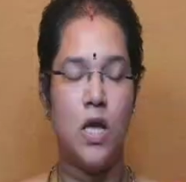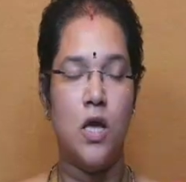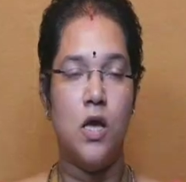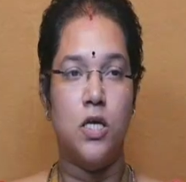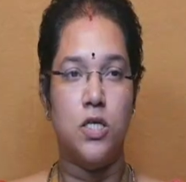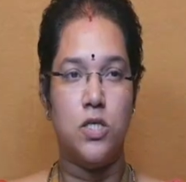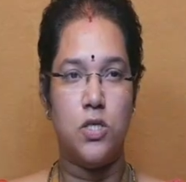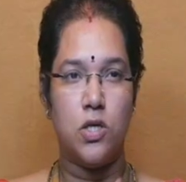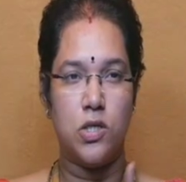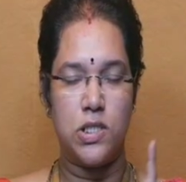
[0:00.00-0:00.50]

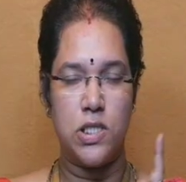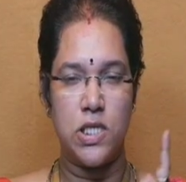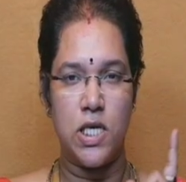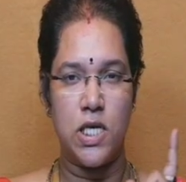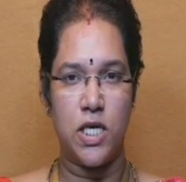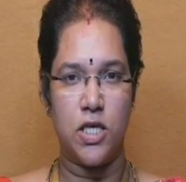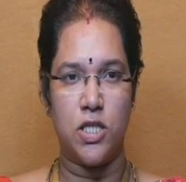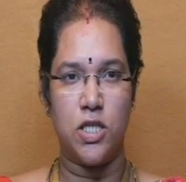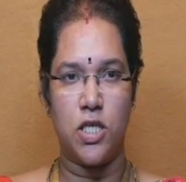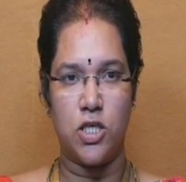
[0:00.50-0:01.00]
So see
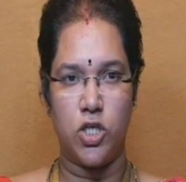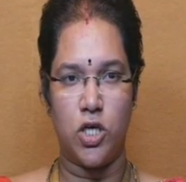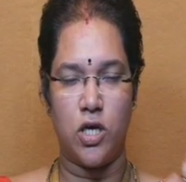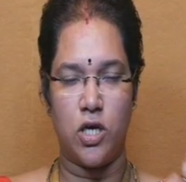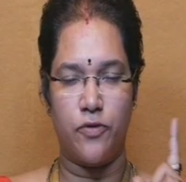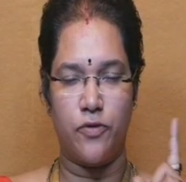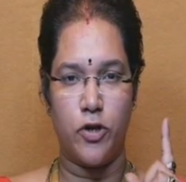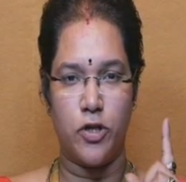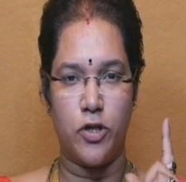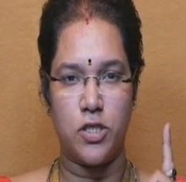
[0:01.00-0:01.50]
here, the
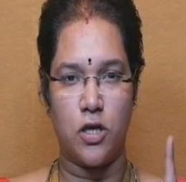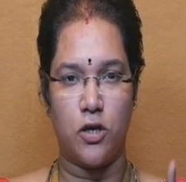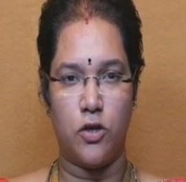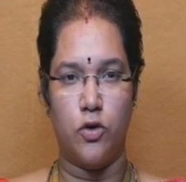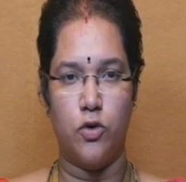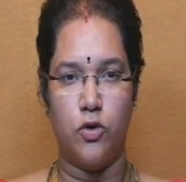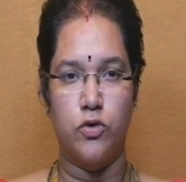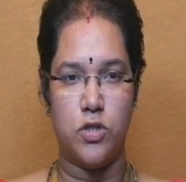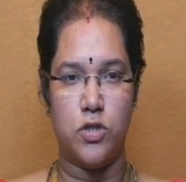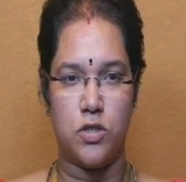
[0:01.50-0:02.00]
shear walls are
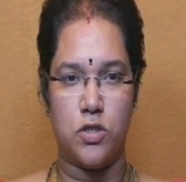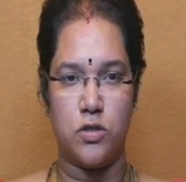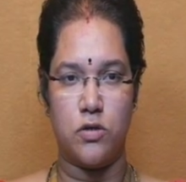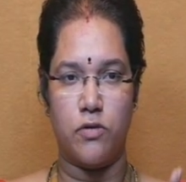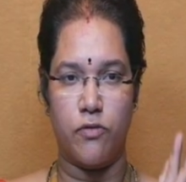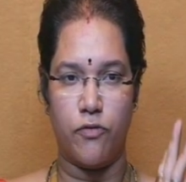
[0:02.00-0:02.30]
used.